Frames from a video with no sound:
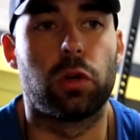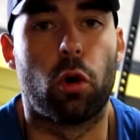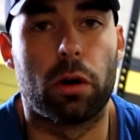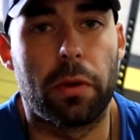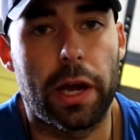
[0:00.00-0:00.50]

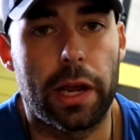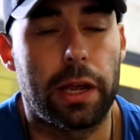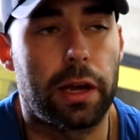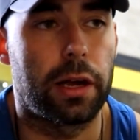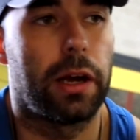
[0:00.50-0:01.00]
tore my
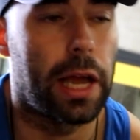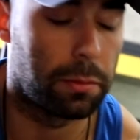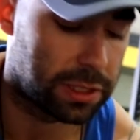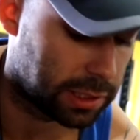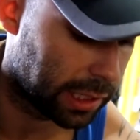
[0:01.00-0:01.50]

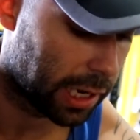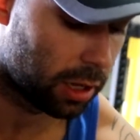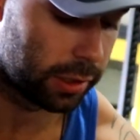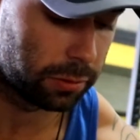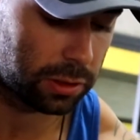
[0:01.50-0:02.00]

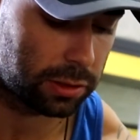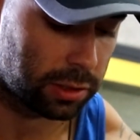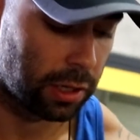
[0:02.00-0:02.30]
MCL, and it was